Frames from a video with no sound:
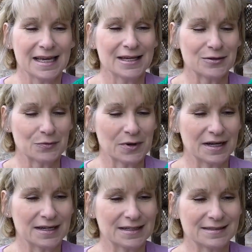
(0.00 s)
It
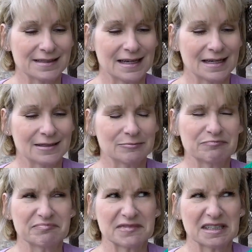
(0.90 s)
was
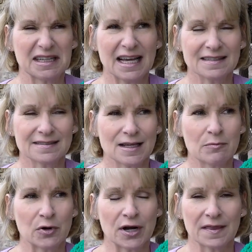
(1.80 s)
last
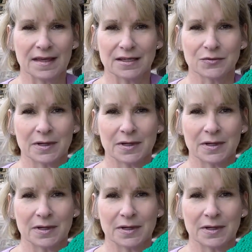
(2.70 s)
summer, I think, is